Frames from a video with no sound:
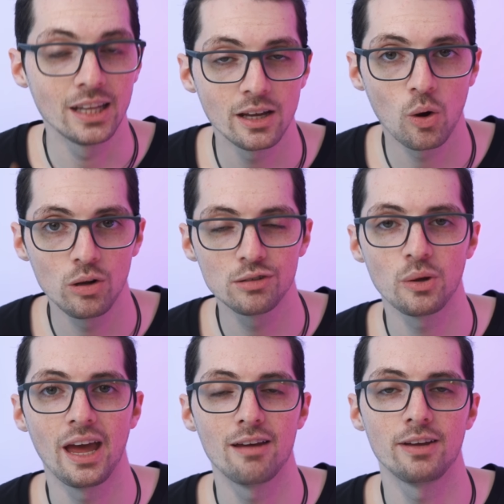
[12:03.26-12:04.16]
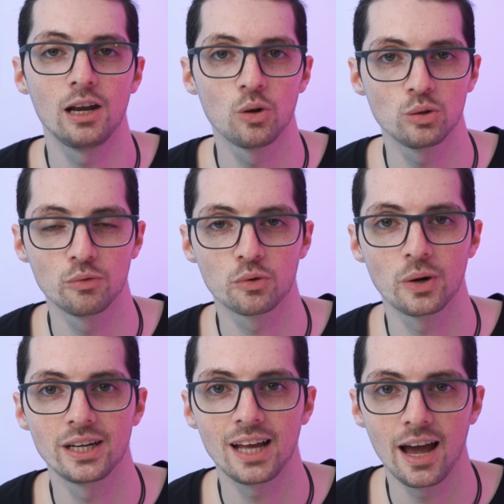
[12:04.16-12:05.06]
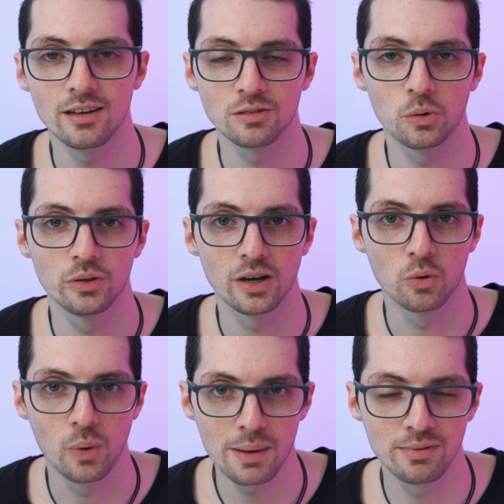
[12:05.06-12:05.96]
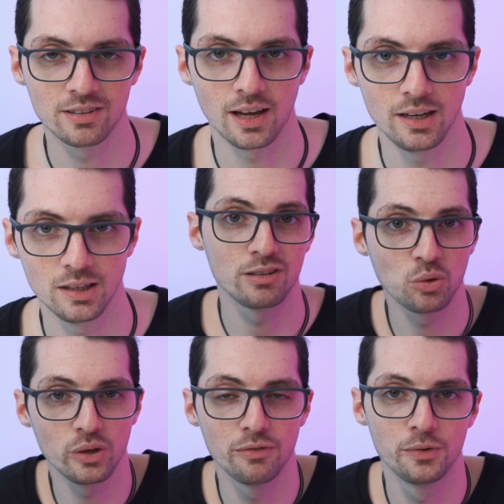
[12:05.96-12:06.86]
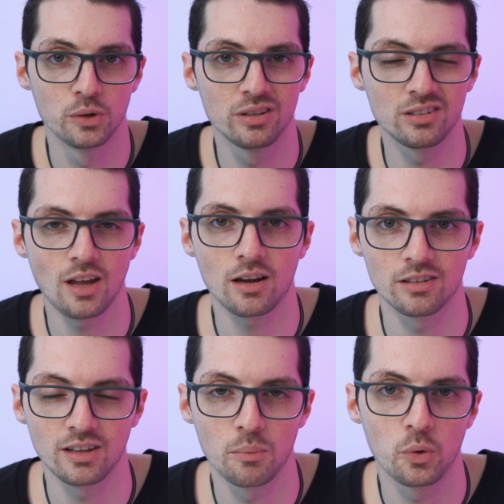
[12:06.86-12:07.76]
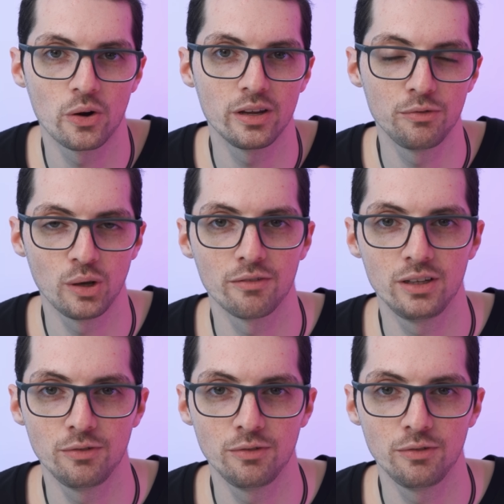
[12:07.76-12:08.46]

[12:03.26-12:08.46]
They also have a lot of great guides on their website. So if you're stuck somewhere, if you have